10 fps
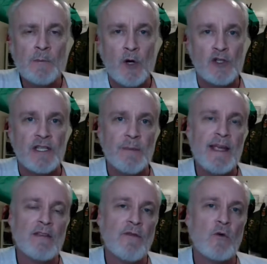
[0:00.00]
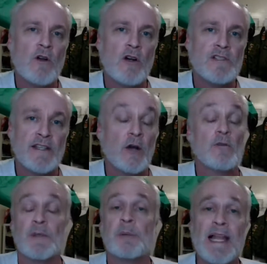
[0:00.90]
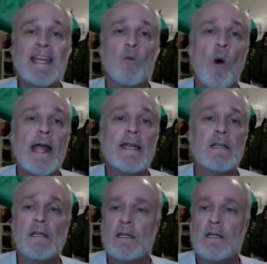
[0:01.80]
person that made the phone call said no, it was a plain white